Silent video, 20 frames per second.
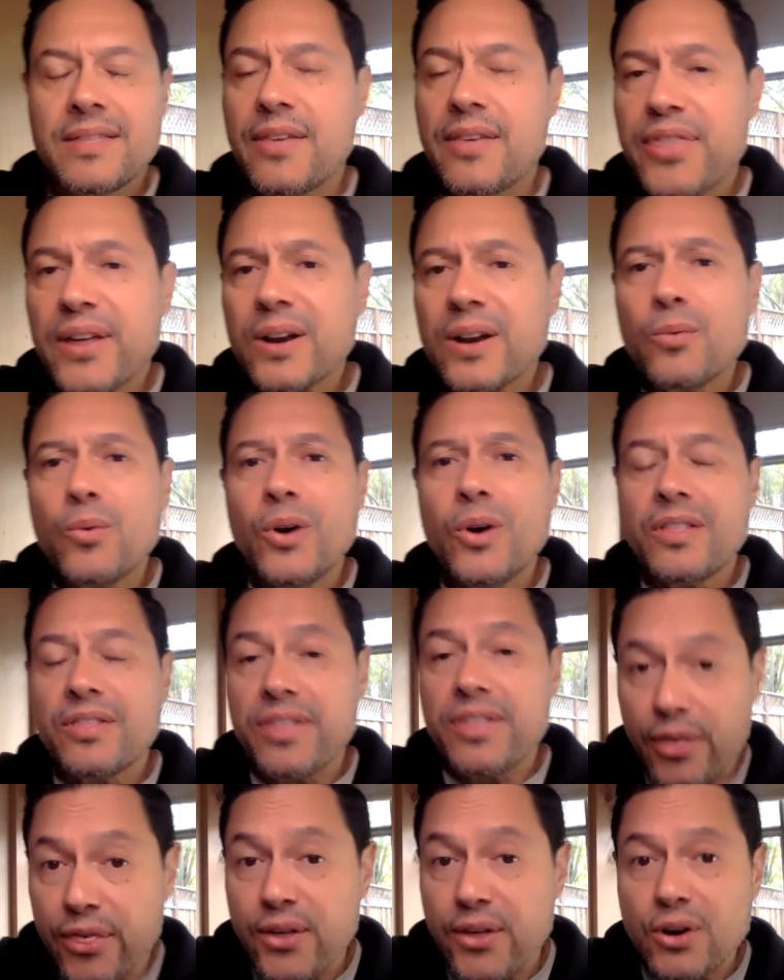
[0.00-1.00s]
The
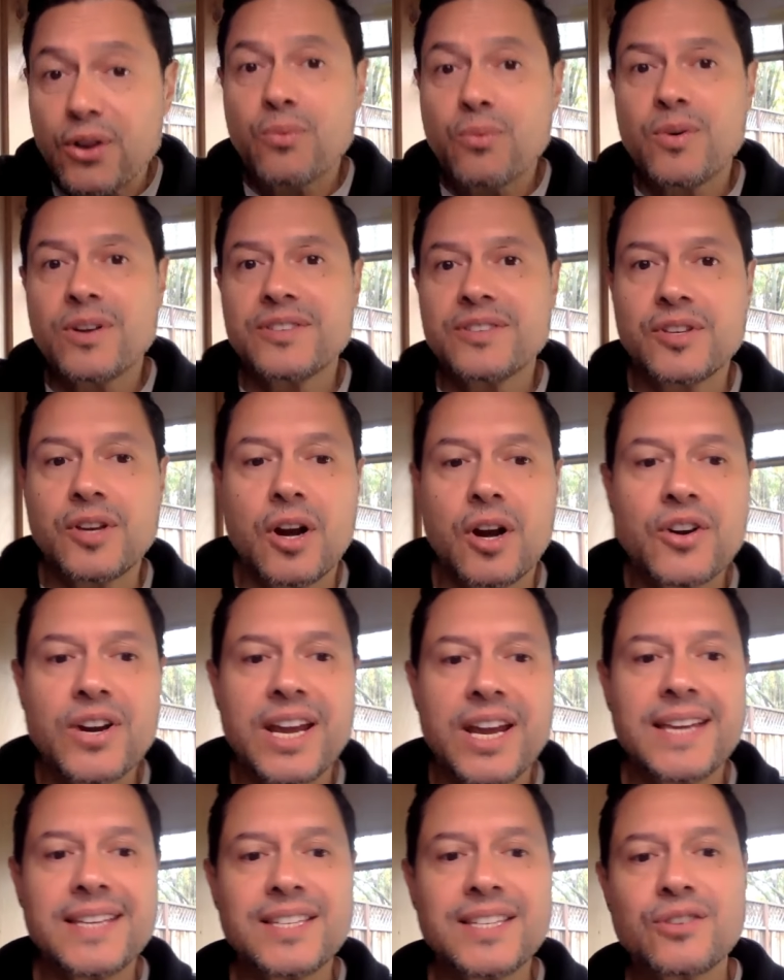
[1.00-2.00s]
third one,
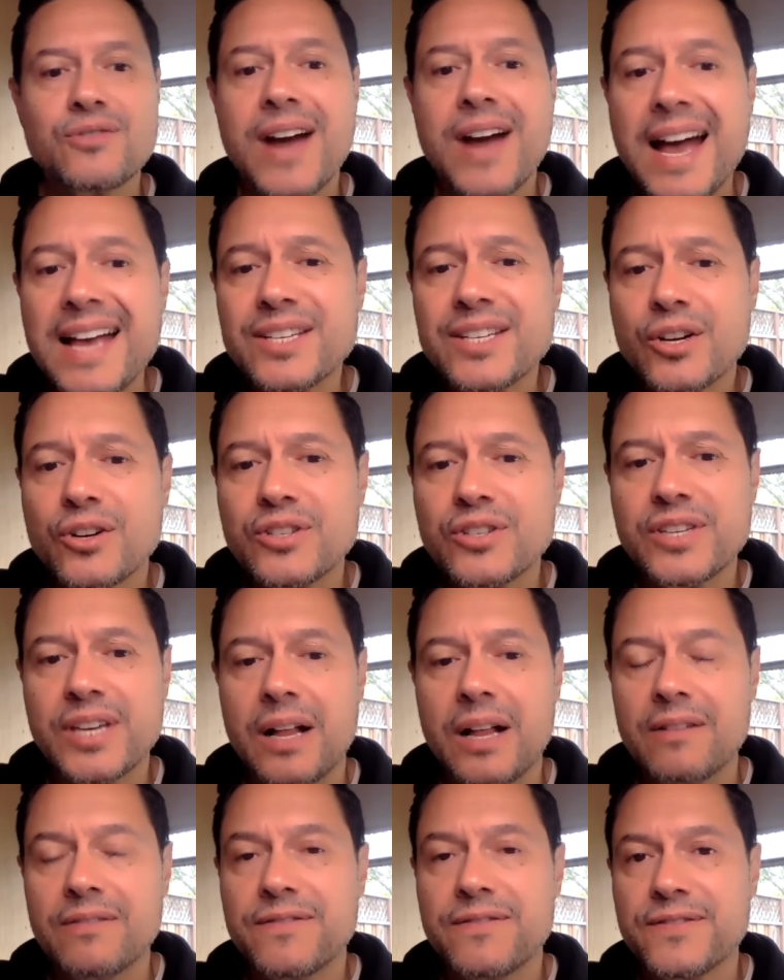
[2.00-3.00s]
is to ask
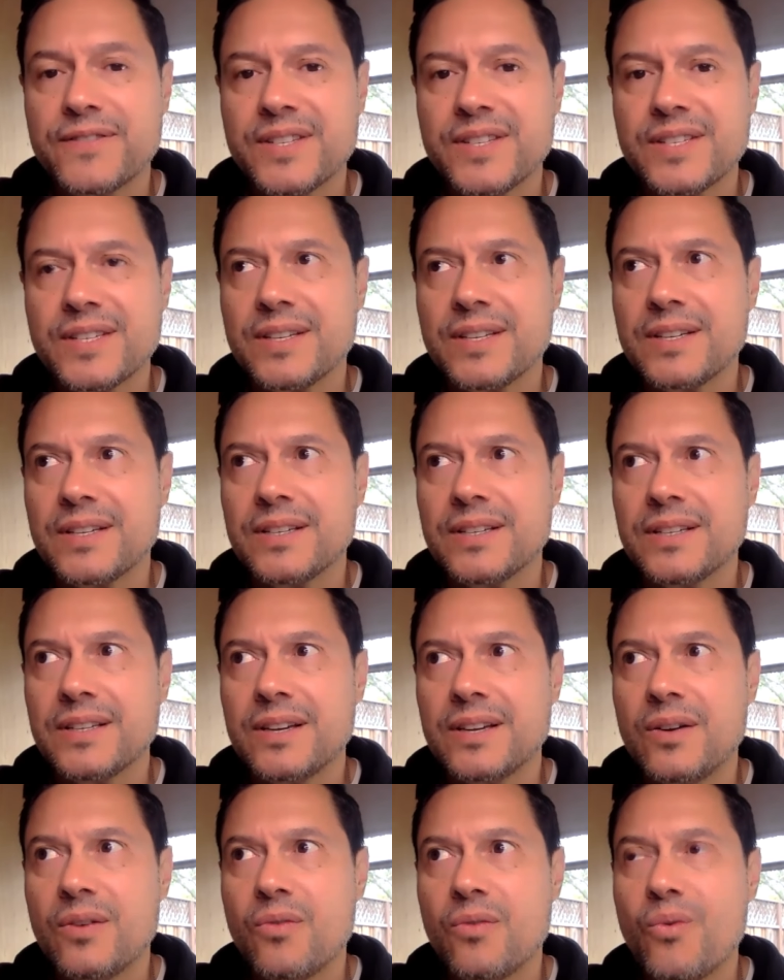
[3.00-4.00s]
ourselves,
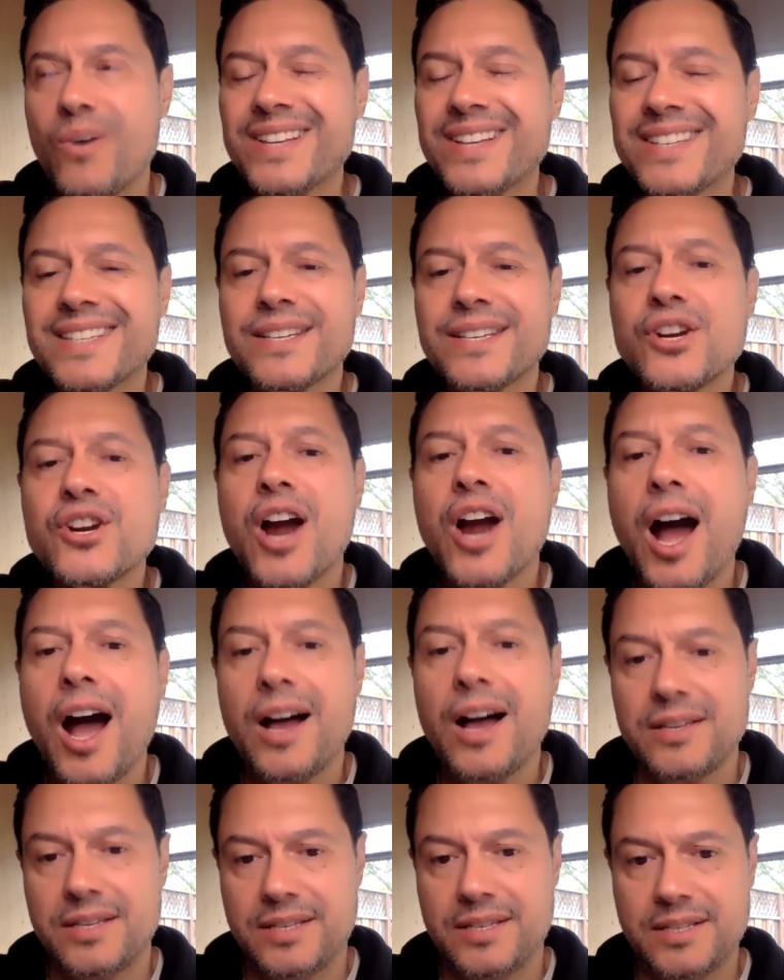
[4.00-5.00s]
what's the
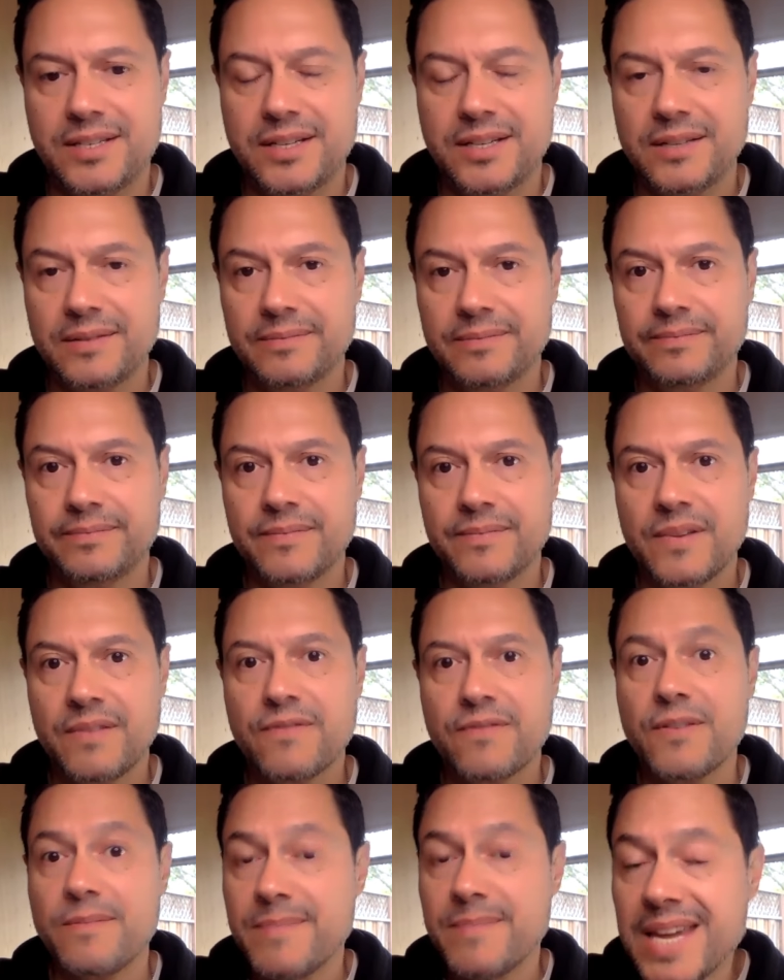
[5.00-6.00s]
cost
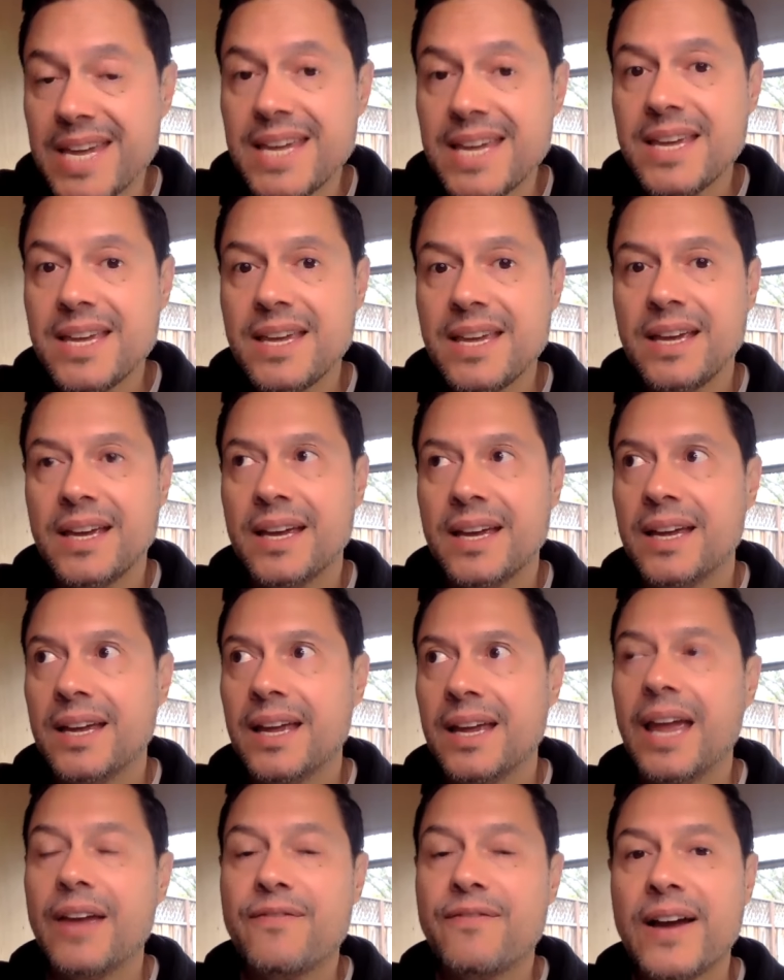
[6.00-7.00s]
for me
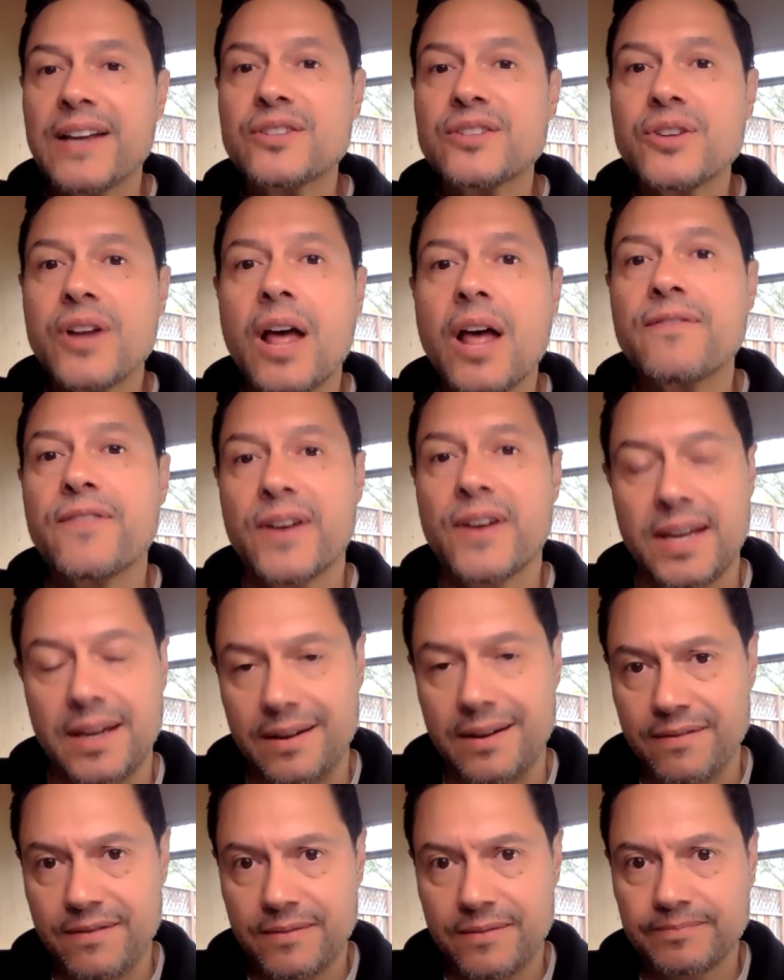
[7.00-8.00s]
if I do not
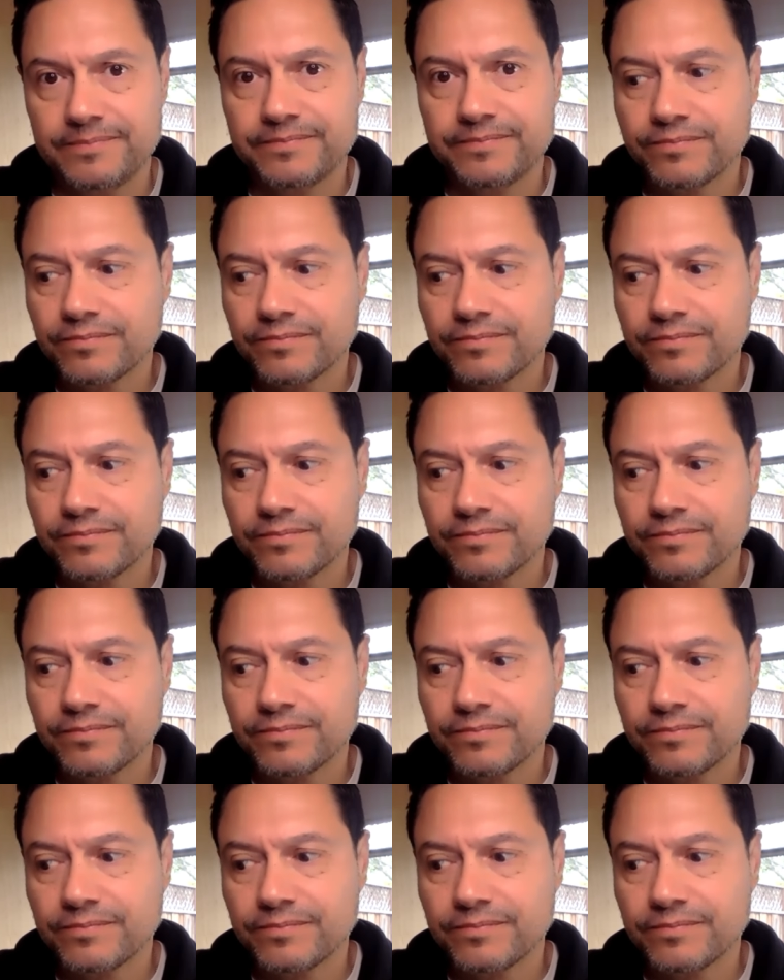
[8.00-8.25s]
forgive?